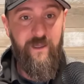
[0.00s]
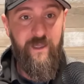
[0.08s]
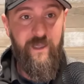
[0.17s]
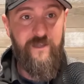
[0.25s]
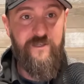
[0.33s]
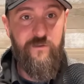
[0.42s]

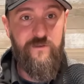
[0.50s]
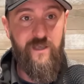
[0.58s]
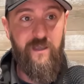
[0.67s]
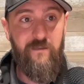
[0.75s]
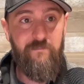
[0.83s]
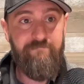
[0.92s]
Damn. And she was
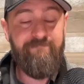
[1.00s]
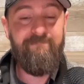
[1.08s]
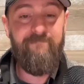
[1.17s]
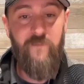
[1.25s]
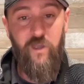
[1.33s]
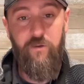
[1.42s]
like,
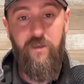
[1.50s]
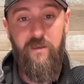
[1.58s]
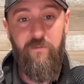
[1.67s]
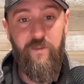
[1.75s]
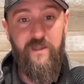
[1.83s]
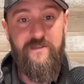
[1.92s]
hmm,
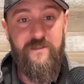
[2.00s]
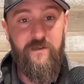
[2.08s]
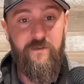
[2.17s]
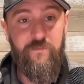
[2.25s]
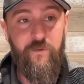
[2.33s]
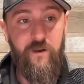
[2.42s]
okay, well, that
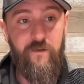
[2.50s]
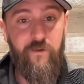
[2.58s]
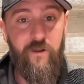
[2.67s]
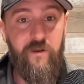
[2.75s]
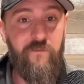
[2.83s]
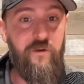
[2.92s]
sucks.
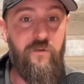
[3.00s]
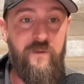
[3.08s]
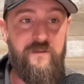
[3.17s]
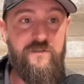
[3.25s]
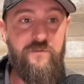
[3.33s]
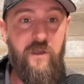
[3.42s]
Whatever. I'll never do
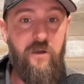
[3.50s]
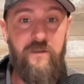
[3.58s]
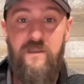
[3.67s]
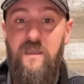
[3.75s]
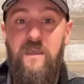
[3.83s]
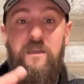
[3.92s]
business with y'all.
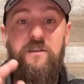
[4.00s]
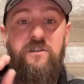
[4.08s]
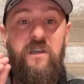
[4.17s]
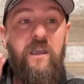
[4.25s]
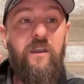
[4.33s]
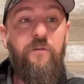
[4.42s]

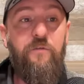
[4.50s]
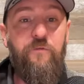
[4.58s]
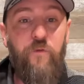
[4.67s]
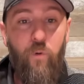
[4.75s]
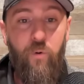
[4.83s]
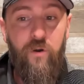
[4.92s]
She can
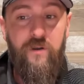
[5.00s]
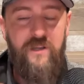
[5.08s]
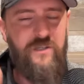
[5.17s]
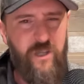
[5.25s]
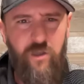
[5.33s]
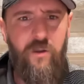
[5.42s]
afford.
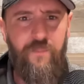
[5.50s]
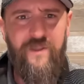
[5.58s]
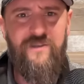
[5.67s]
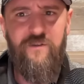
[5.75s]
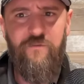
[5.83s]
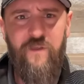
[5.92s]
Now, she could have
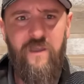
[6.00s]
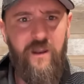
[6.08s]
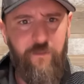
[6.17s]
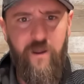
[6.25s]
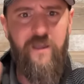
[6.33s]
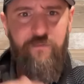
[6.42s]
pitched a fit
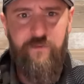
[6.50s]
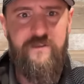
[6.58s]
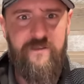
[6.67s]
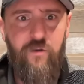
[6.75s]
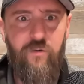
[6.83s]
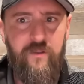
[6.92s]
and rightfully
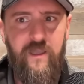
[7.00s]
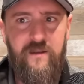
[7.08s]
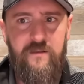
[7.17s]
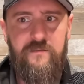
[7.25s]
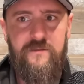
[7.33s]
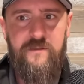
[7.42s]
so in
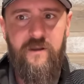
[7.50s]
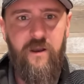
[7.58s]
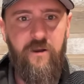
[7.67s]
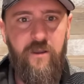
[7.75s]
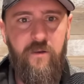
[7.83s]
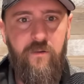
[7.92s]
that
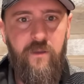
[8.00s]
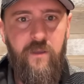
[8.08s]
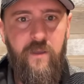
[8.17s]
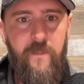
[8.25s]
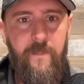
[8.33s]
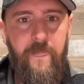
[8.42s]
scenario.
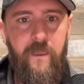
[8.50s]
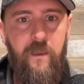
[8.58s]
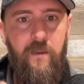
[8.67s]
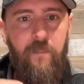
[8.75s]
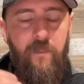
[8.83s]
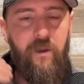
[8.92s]

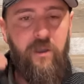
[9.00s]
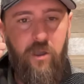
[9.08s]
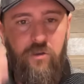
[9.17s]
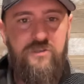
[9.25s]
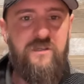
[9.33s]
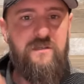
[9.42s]
But
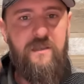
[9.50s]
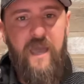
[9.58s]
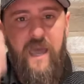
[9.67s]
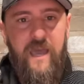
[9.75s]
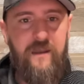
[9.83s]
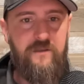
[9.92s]
because she's
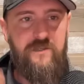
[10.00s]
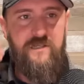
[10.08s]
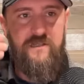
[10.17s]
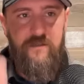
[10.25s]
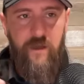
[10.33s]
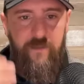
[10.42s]
got,
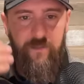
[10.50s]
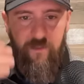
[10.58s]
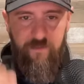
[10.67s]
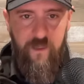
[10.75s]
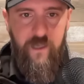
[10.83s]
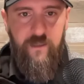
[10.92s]
she's done the
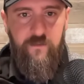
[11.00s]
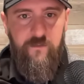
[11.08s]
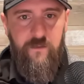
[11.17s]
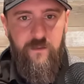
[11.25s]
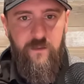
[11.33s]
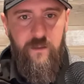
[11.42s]

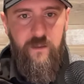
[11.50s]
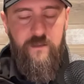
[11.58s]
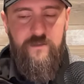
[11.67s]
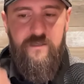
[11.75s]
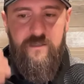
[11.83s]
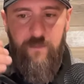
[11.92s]
things
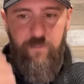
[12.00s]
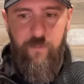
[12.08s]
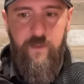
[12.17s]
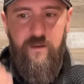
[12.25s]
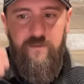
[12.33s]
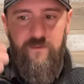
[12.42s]
she's
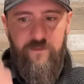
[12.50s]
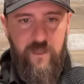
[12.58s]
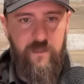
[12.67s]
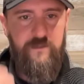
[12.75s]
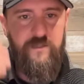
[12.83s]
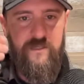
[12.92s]
implemented the
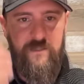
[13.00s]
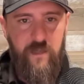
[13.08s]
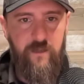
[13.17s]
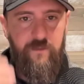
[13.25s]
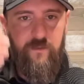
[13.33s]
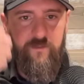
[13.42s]
things, she's
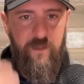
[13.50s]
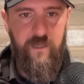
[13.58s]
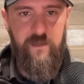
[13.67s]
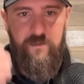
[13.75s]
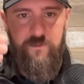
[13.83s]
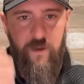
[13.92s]
done the
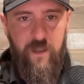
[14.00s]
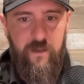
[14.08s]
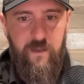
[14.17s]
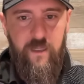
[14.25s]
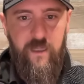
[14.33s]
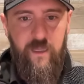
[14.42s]
things, right?